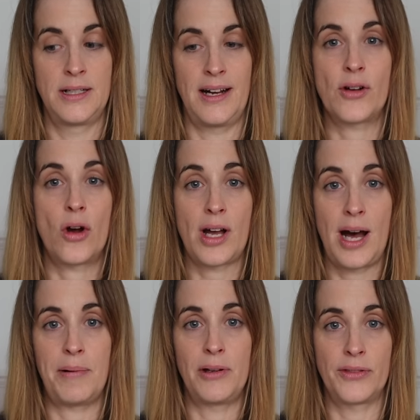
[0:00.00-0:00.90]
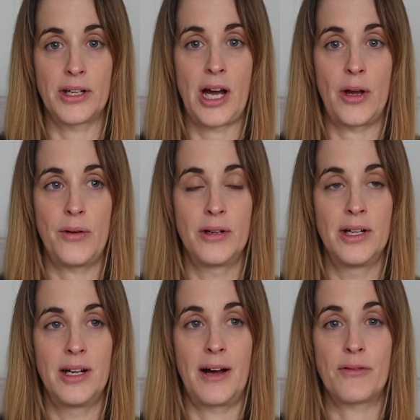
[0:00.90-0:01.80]
I've got a couple on the go.
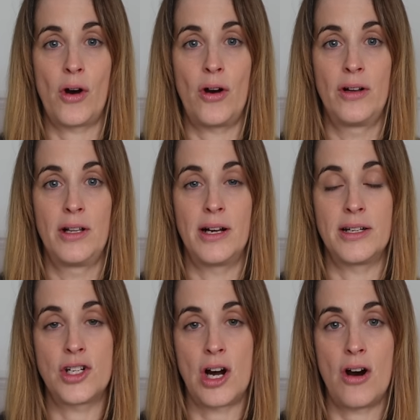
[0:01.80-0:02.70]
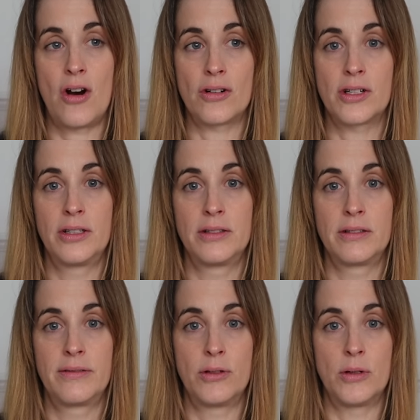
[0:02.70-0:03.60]
I've got a dark
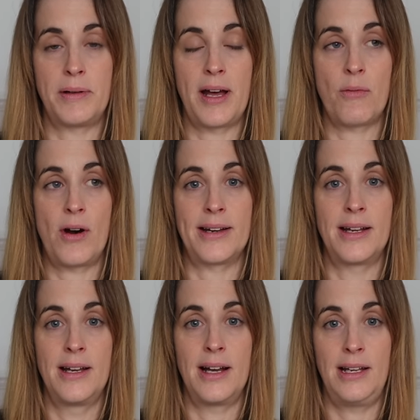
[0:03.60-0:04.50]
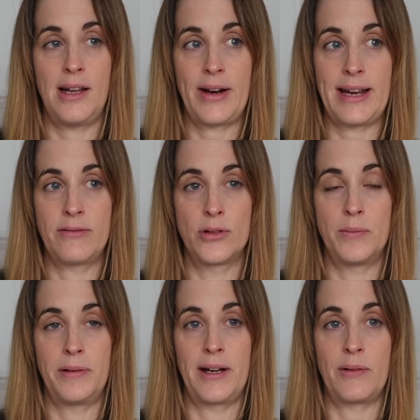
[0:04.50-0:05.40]
4-ply one, a light
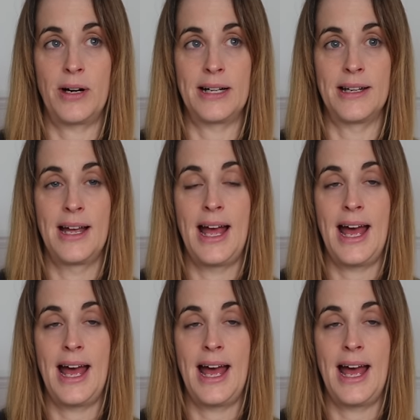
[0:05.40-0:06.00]
4-ply one,